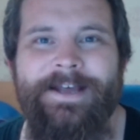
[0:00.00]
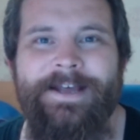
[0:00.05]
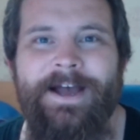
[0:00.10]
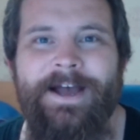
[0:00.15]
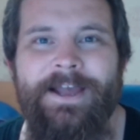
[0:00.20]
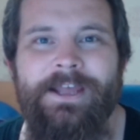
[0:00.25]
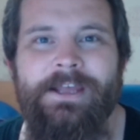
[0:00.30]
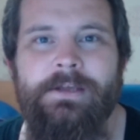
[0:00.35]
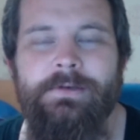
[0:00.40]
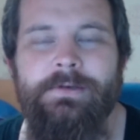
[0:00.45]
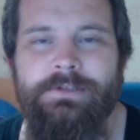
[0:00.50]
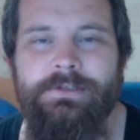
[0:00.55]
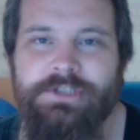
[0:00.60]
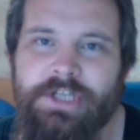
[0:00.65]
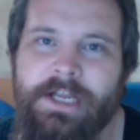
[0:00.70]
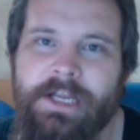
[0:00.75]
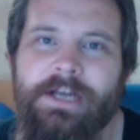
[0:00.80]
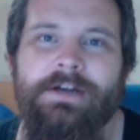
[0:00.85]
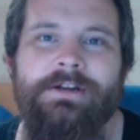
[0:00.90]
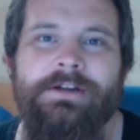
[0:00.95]
I could
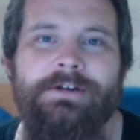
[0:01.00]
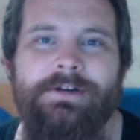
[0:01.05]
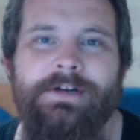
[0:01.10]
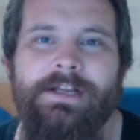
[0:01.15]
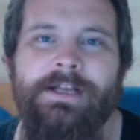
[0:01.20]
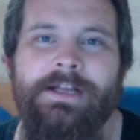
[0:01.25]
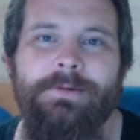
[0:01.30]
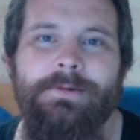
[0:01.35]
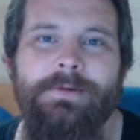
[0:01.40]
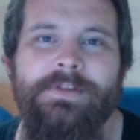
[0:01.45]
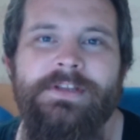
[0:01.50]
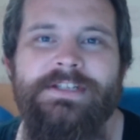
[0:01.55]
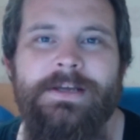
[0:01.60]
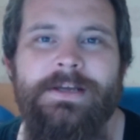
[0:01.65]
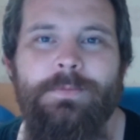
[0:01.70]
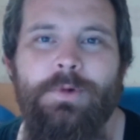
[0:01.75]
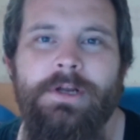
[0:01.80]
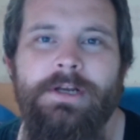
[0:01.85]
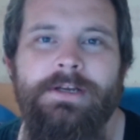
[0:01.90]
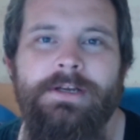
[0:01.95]
share Korea with
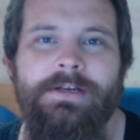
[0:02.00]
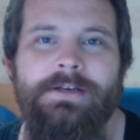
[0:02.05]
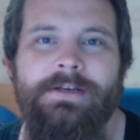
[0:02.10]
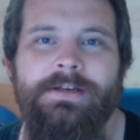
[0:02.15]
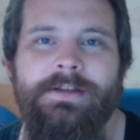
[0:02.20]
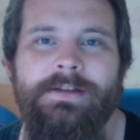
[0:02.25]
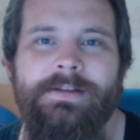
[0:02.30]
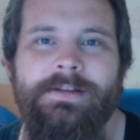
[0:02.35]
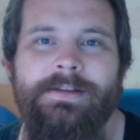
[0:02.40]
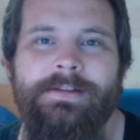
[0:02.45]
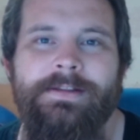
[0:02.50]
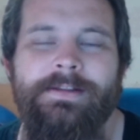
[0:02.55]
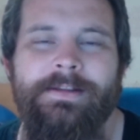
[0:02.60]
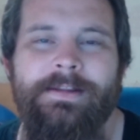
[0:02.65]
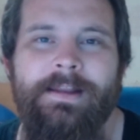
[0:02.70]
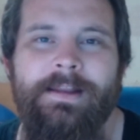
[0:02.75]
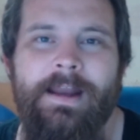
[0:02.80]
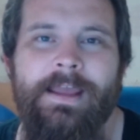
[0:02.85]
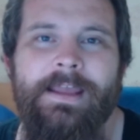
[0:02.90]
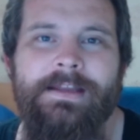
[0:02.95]
someone
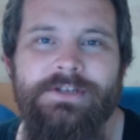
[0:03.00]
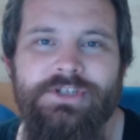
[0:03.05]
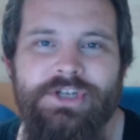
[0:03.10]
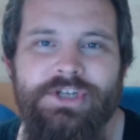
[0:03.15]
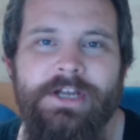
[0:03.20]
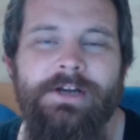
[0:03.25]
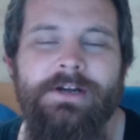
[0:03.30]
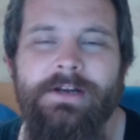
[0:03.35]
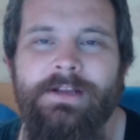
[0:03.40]
that I can share.